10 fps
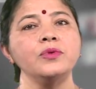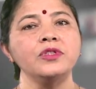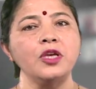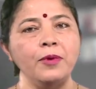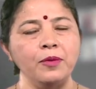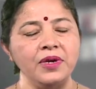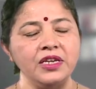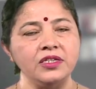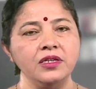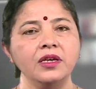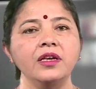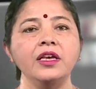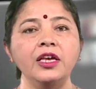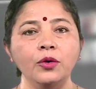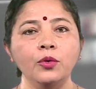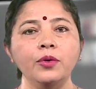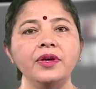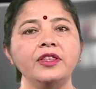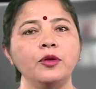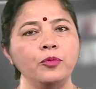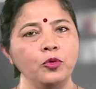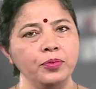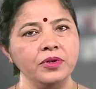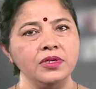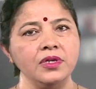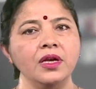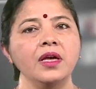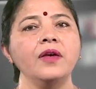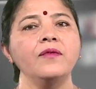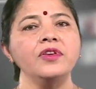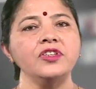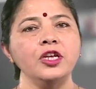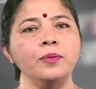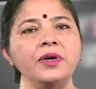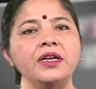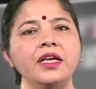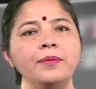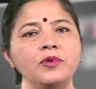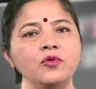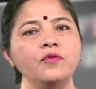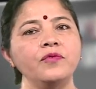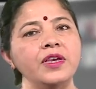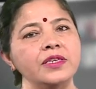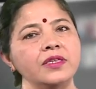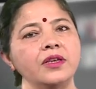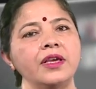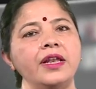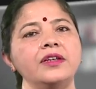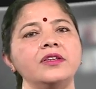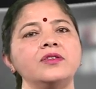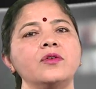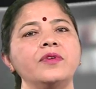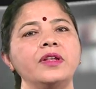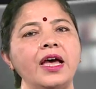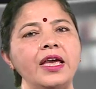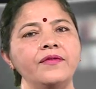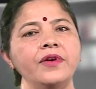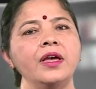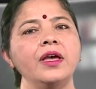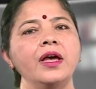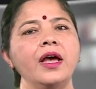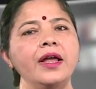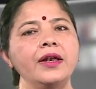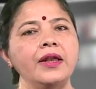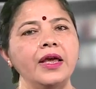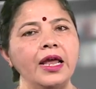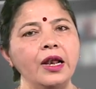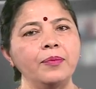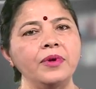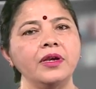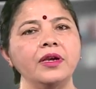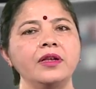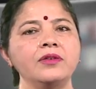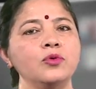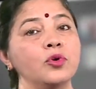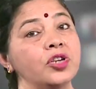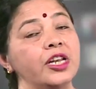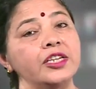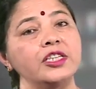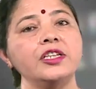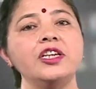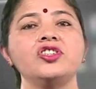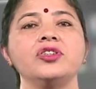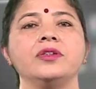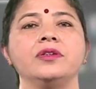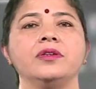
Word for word: to sublimate ego in the pupils which enabled them to face the realities of the life and helped in social integration.